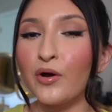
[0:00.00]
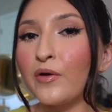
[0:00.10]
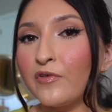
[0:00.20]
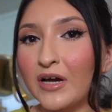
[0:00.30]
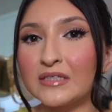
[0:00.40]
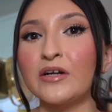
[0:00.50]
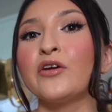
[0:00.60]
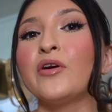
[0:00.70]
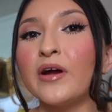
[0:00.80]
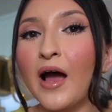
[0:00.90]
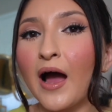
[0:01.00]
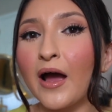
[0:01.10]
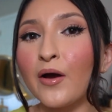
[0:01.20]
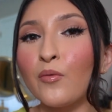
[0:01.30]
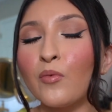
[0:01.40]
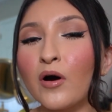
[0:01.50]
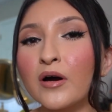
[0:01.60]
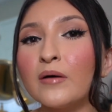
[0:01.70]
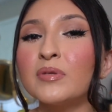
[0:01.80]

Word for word: if you guys are new here, hi, welcome.